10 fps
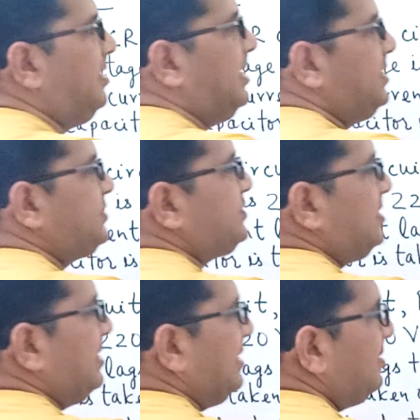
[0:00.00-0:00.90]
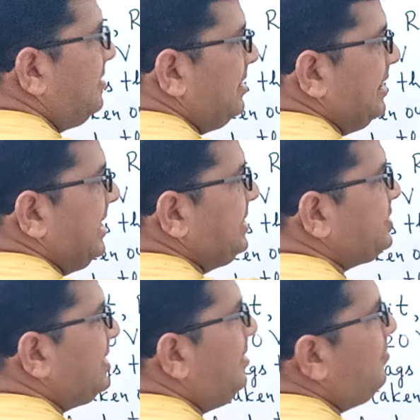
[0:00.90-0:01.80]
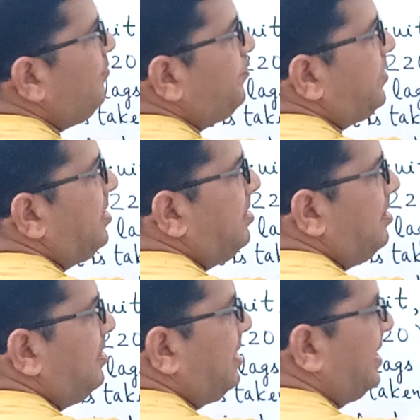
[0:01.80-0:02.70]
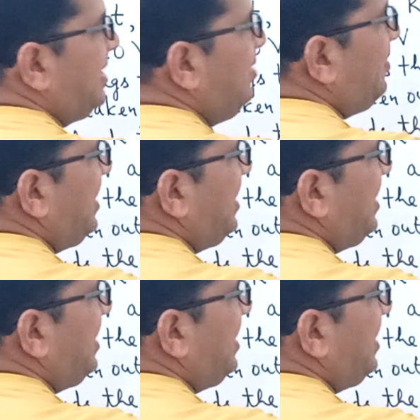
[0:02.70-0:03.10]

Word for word: is leads the current